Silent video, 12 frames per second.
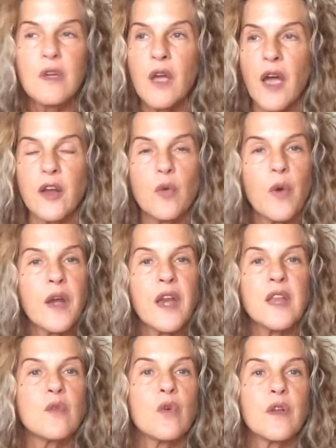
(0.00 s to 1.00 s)
I don't want
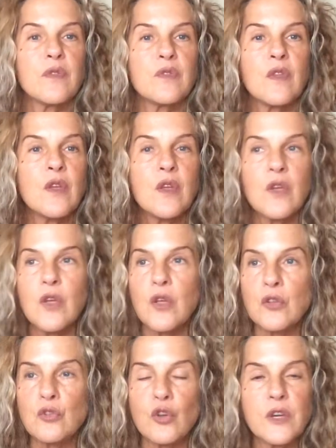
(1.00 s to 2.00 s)
anyone
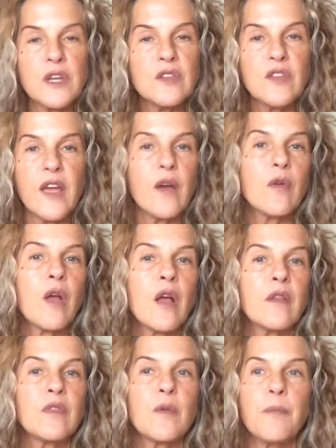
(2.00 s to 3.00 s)
looking down
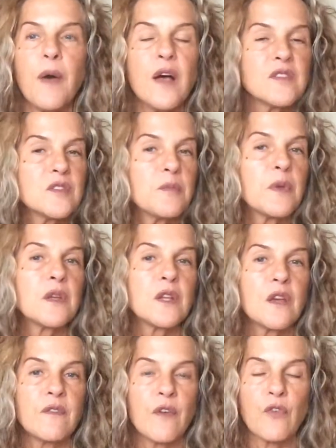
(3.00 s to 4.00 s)
on the possibility
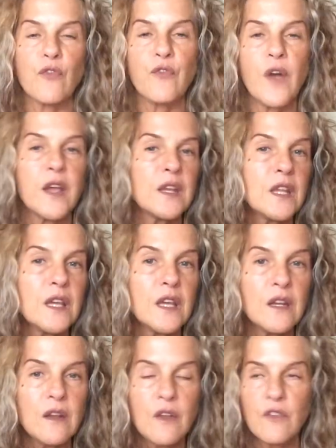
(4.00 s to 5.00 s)
of ever finding
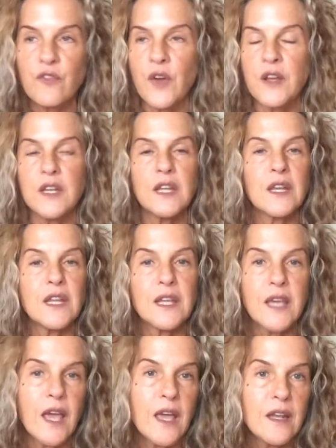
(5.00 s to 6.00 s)
it
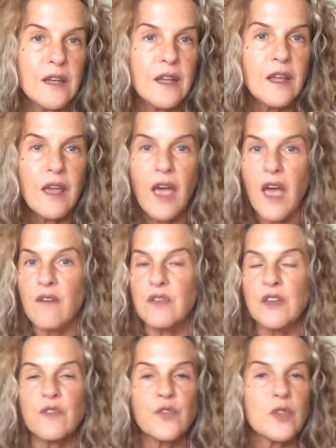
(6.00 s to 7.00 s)
again,
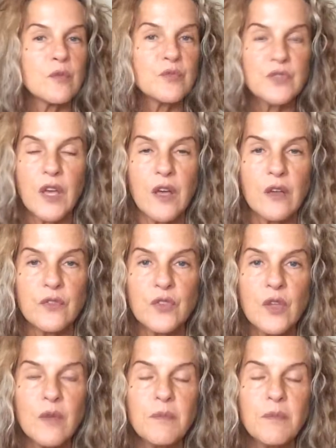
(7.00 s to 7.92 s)
having it for themselves,